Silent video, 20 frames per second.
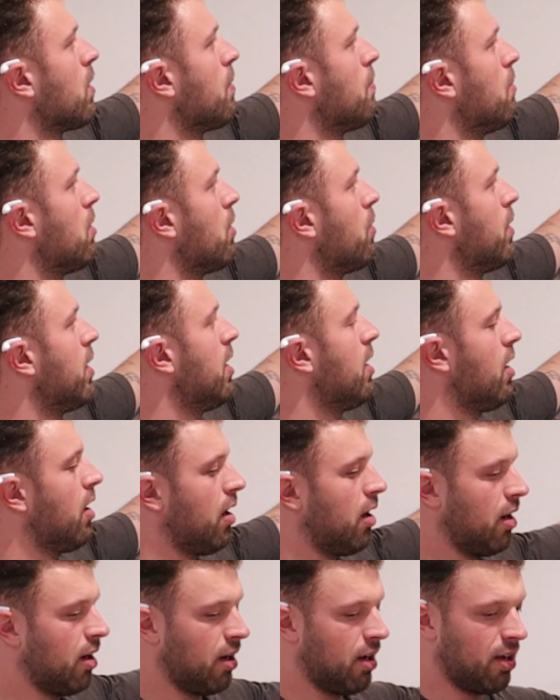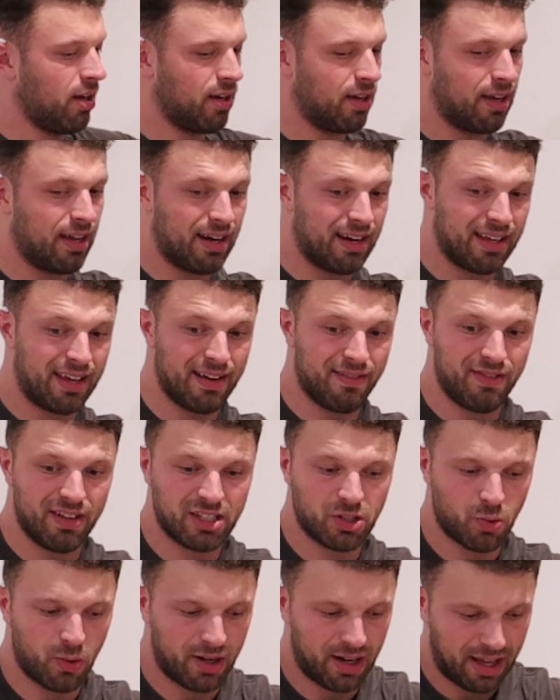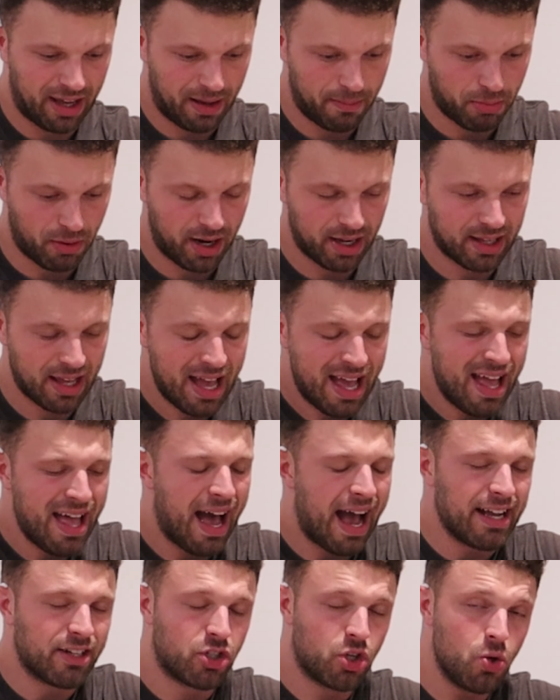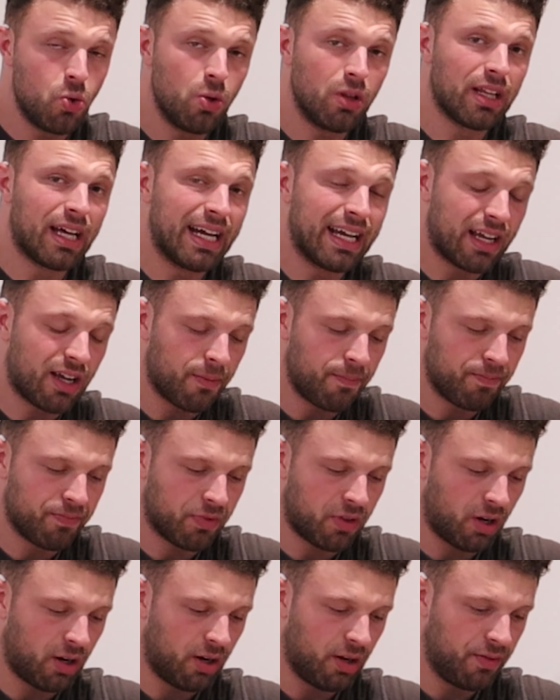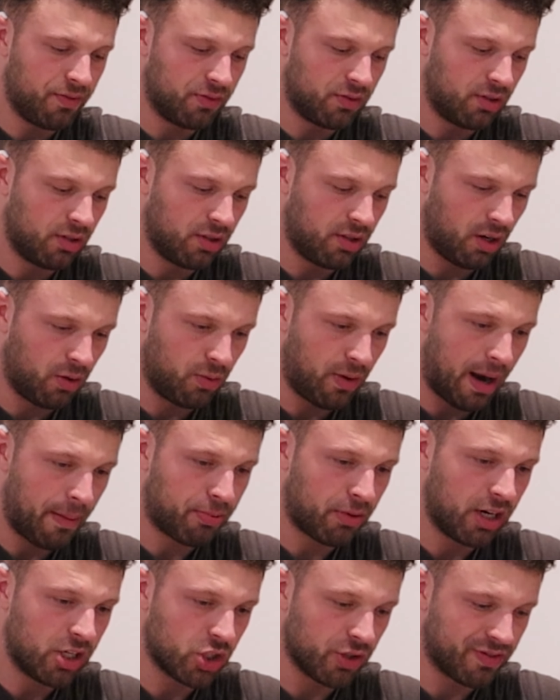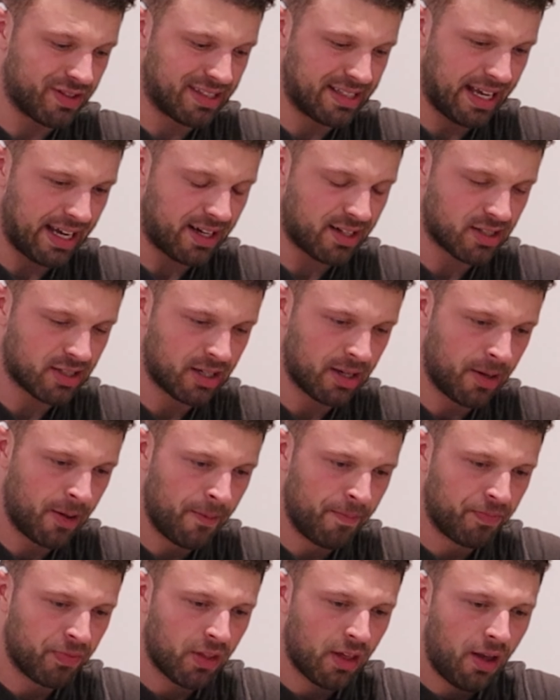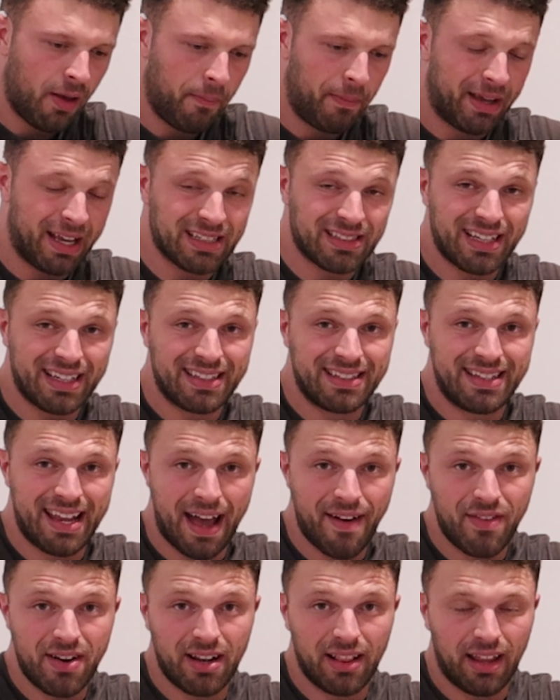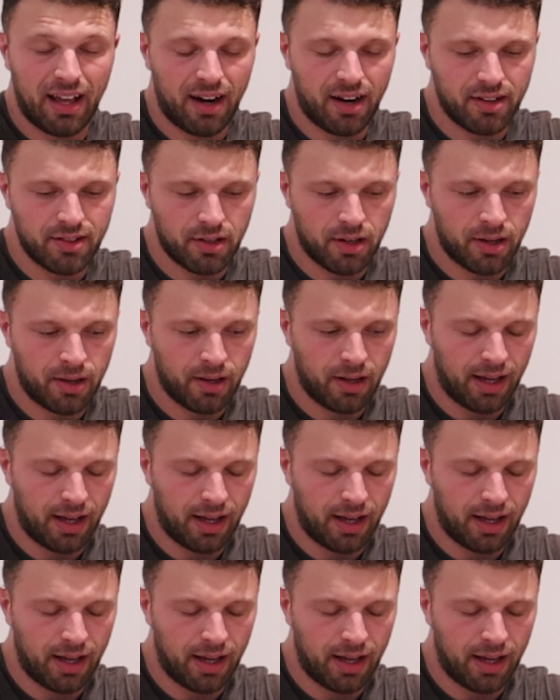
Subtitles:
But we are gonna give this one a break. I do like the rep range of 6 because like Devin Larrett